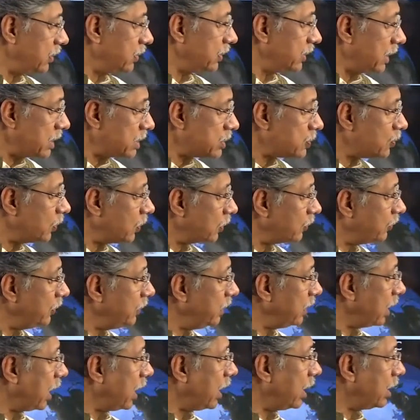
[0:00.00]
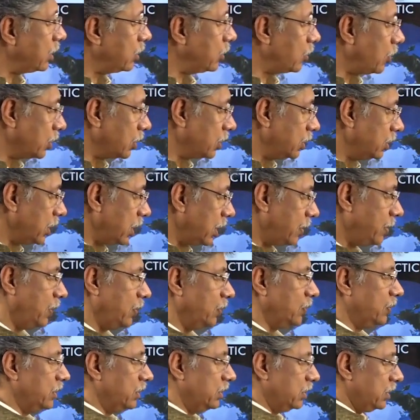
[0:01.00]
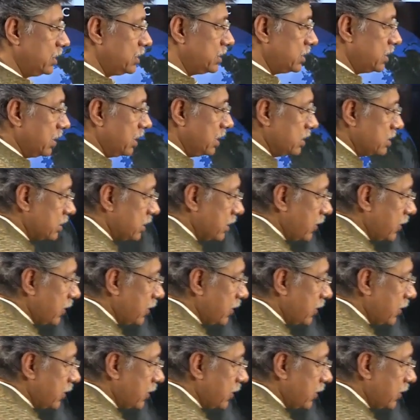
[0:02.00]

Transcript: That's what we are talking about in this case.